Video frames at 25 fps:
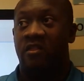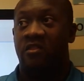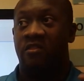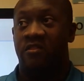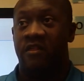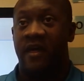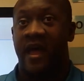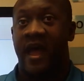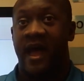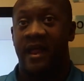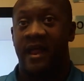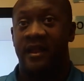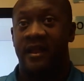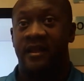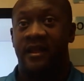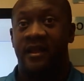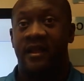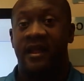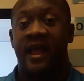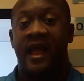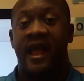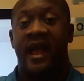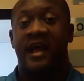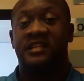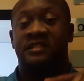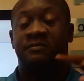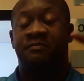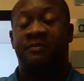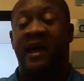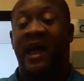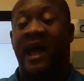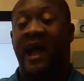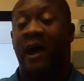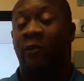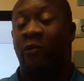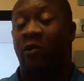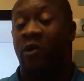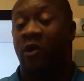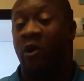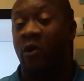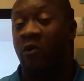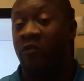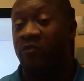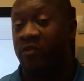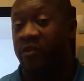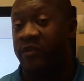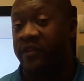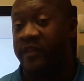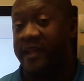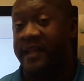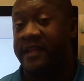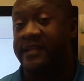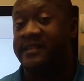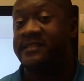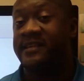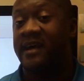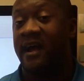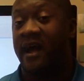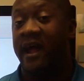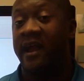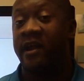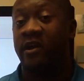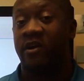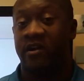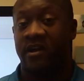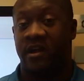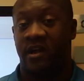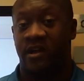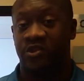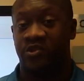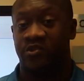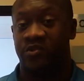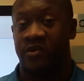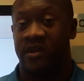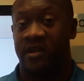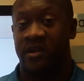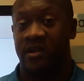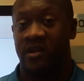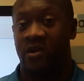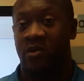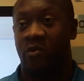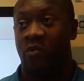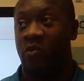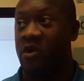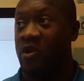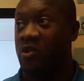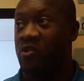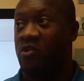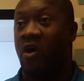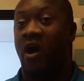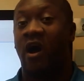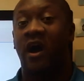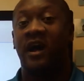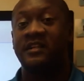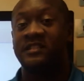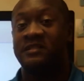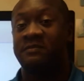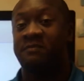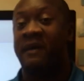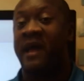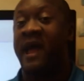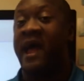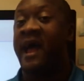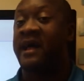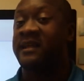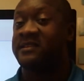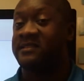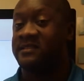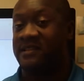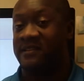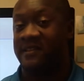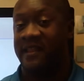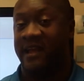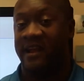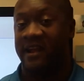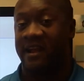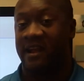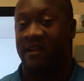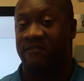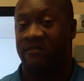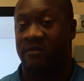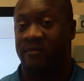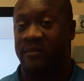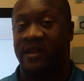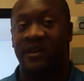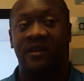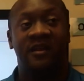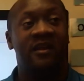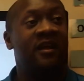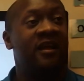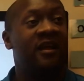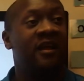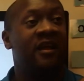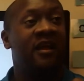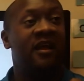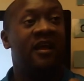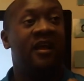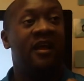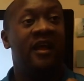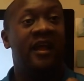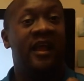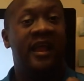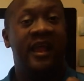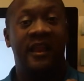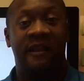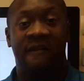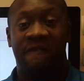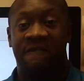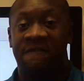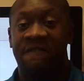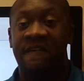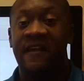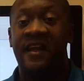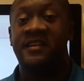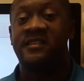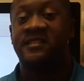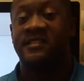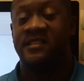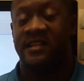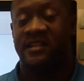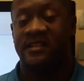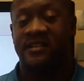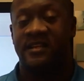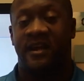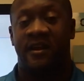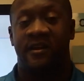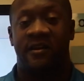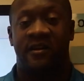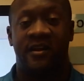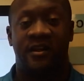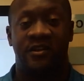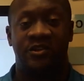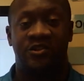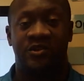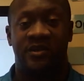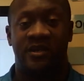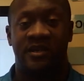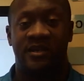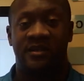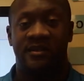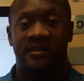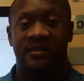that has power over the entire country? When a law is passed in that government, it affects the entire country.